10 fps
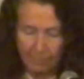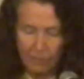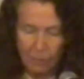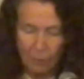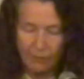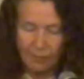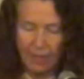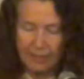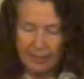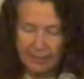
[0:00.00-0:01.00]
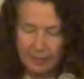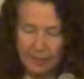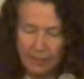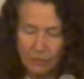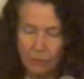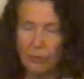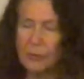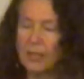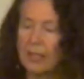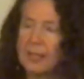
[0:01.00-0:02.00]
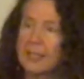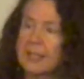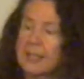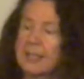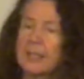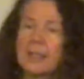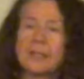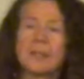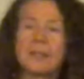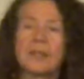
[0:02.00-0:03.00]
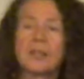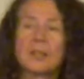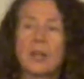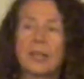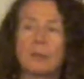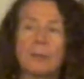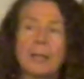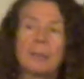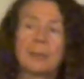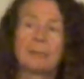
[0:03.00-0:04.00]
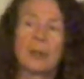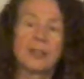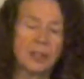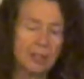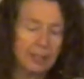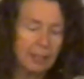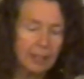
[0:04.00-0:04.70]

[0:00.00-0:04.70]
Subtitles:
So we find that the teachers, and this is in the Saudi Arabia project,